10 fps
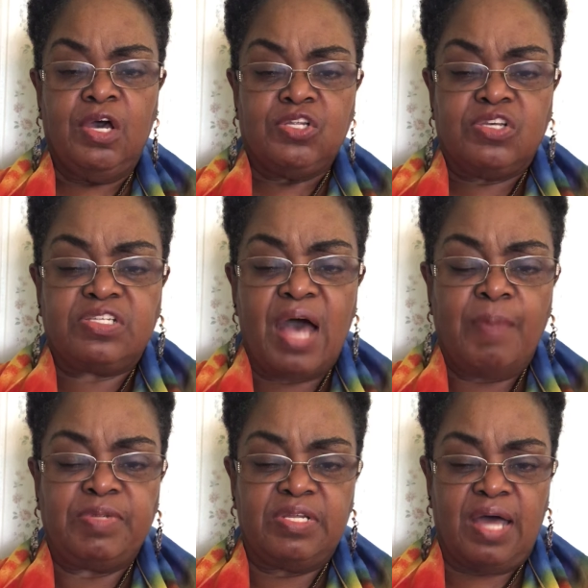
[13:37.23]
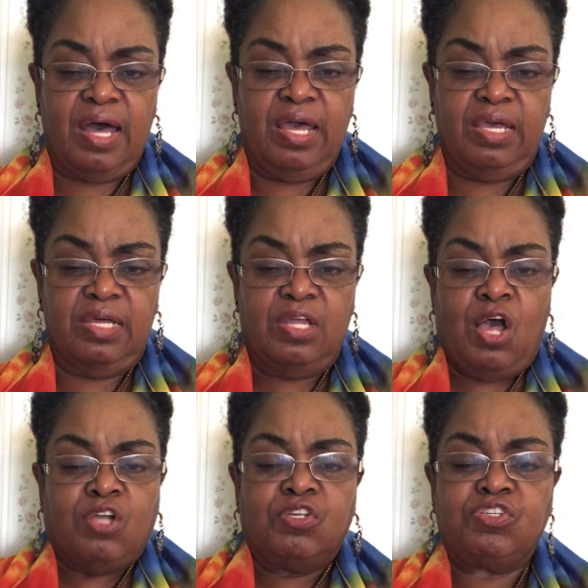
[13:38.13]
to stop denying it,
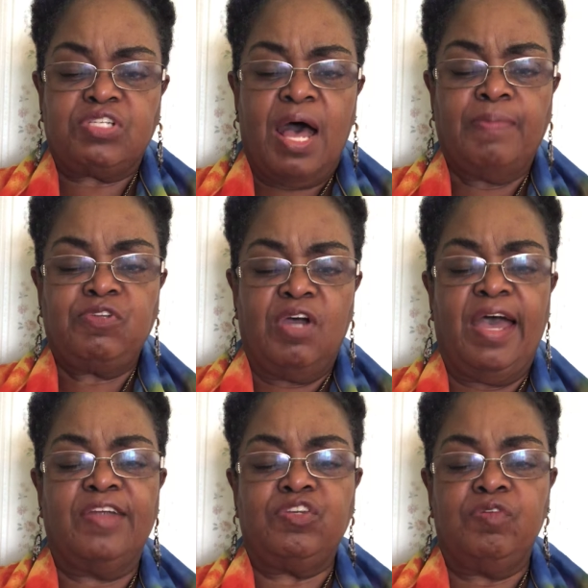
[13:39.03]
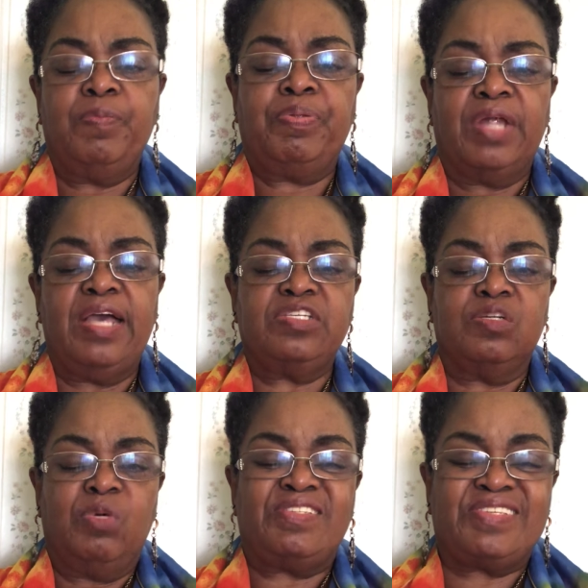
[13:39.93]
to stop trying to replace
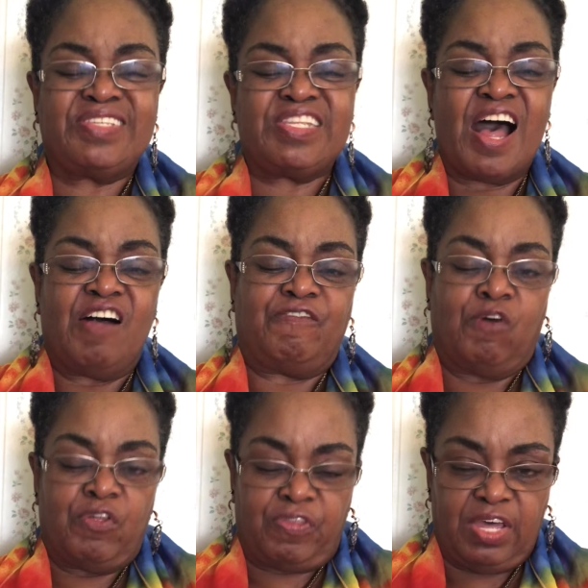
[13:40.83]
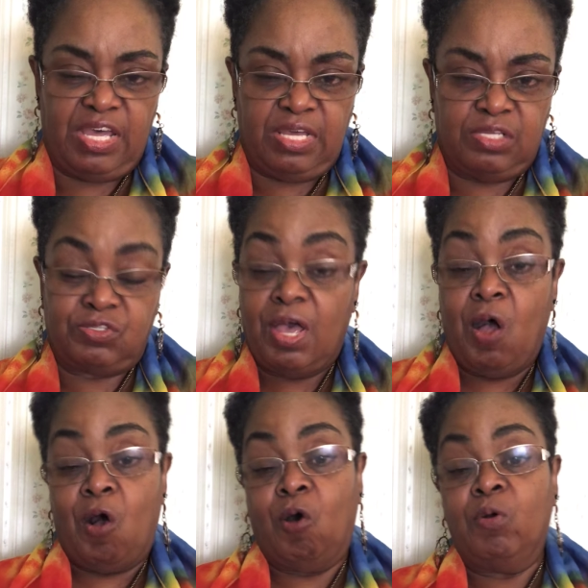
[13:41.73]
it with stuff or things.
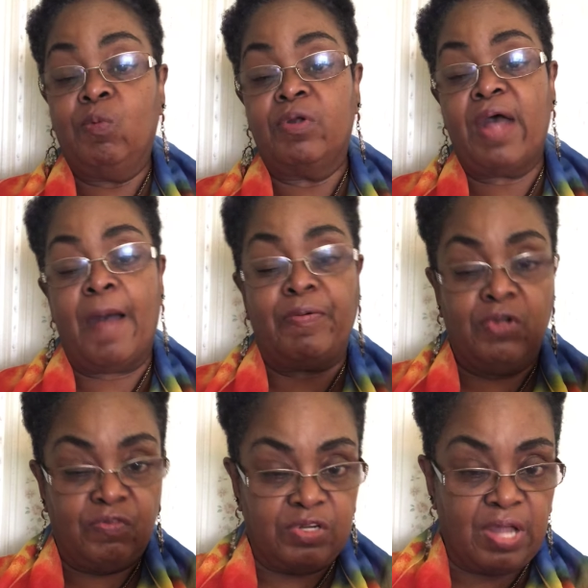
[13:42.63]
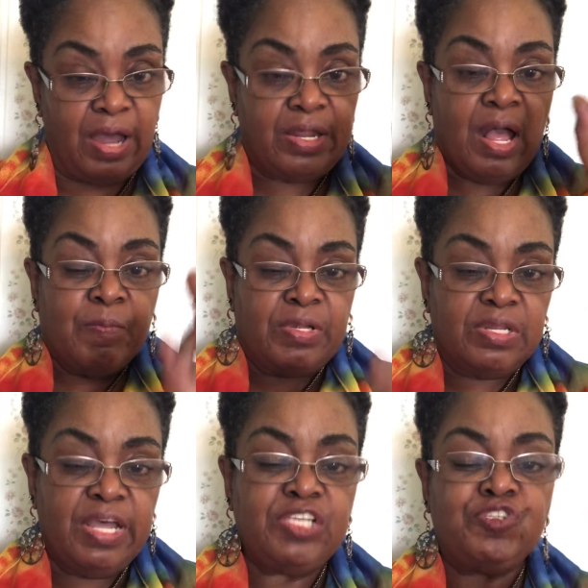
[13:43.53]
Oh, it won't happen overnight, but at
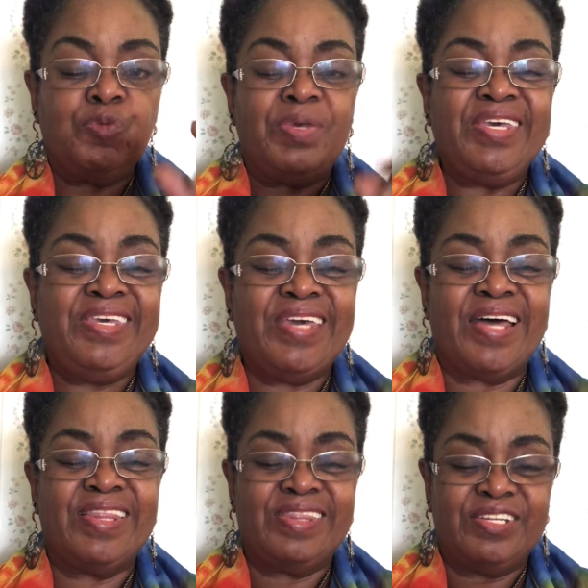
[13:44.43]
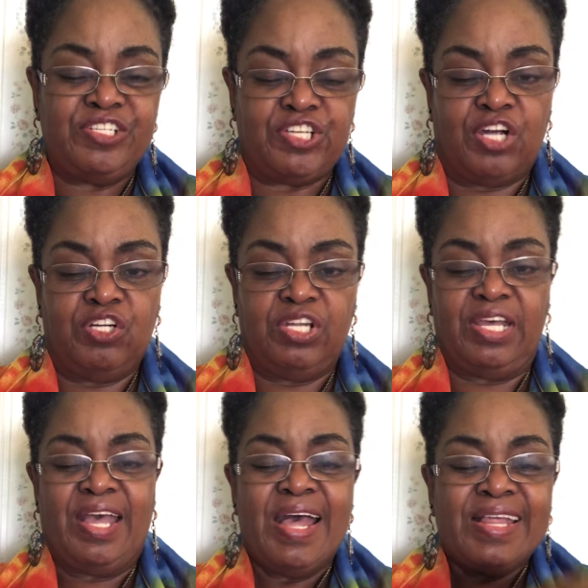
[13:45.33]
least to begin the
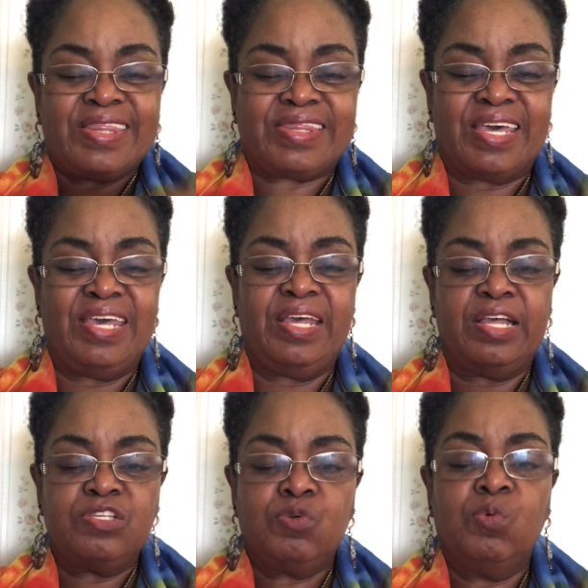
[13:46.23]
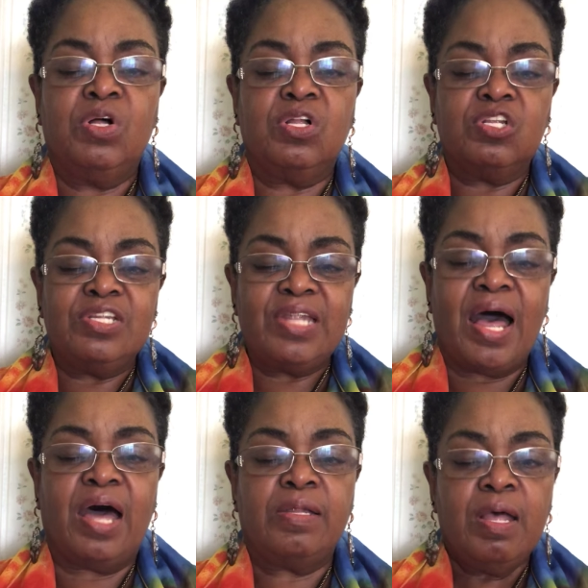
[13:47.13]
journey. Things will
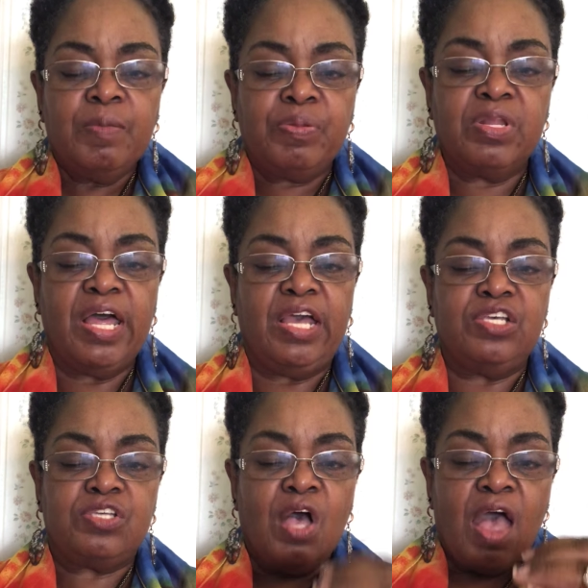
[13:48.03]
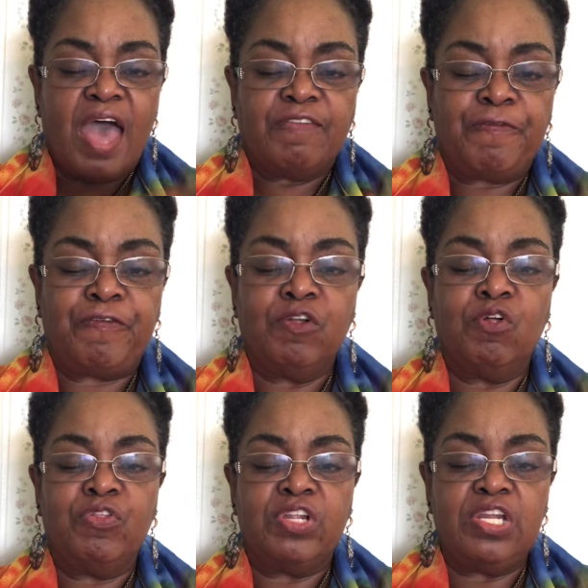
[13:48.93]
not place and
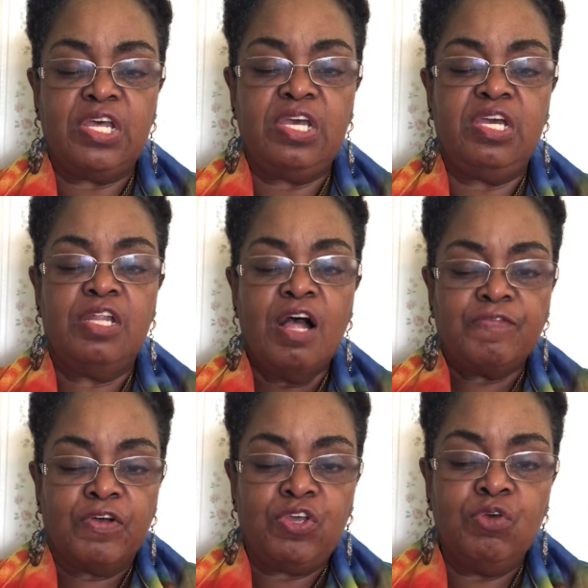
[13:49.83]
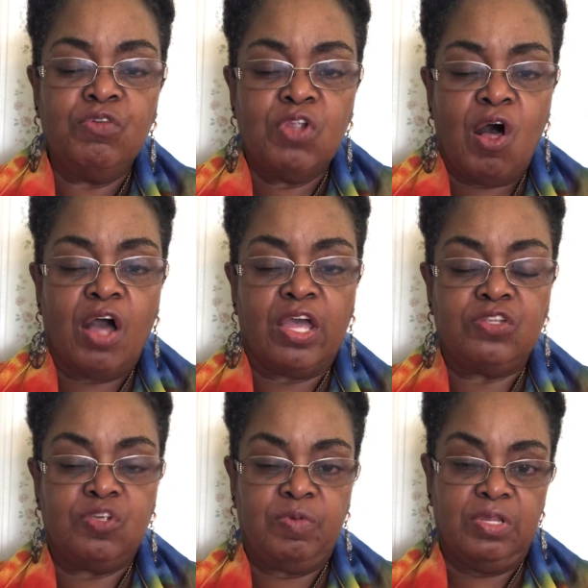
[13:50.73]
fill the need for you longing
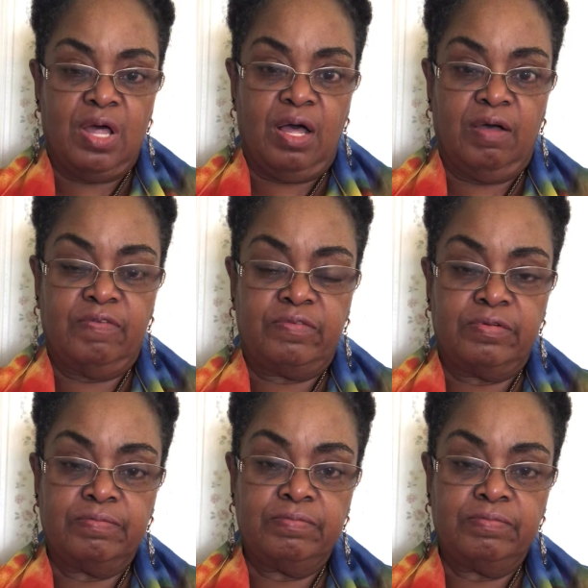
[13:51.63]
to be loved.